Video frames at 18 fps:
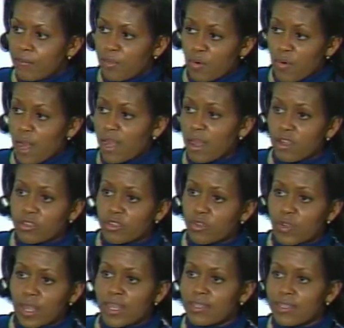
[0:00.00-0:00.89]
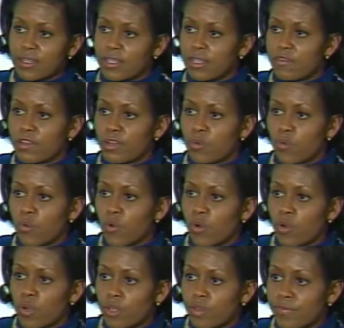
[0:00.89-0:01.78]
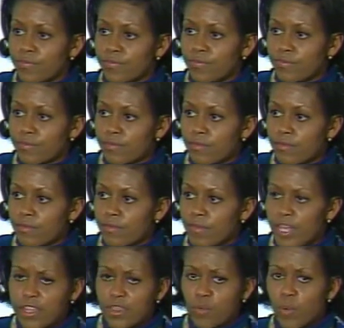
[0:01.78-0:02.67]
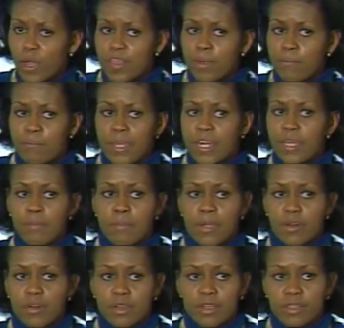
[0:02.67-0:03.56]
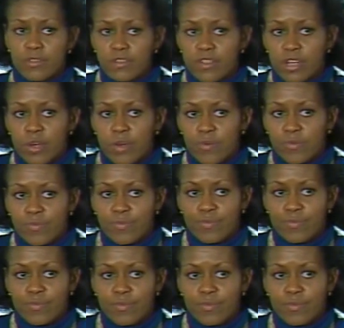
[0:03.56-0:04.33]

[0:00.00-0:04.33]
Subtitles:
Barack also got to live in a world in the way that many Americans don't.